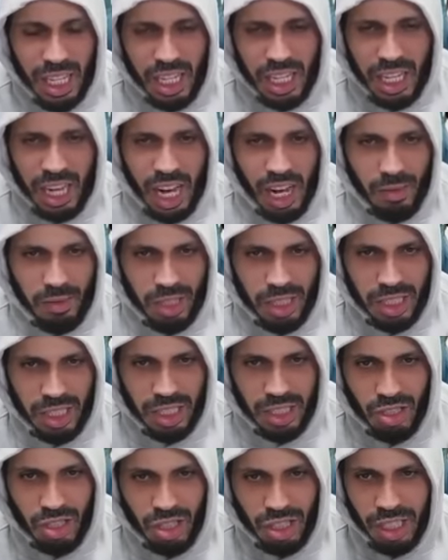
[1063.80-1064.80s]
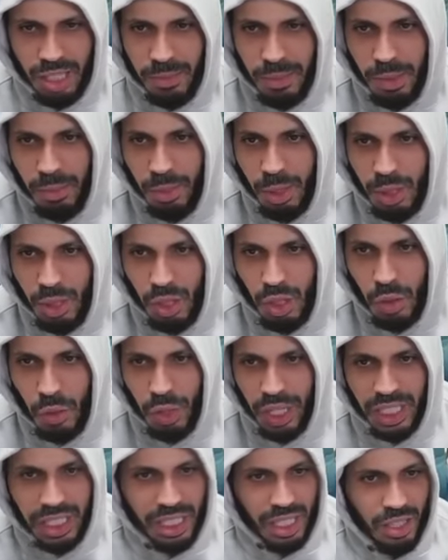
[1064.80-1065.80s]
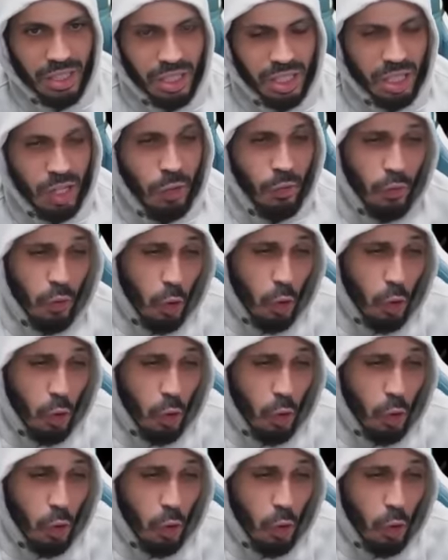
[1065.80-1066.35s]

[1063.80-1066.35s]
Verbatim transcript: Obviously, it's just going to be a bunch of quick sell stuff.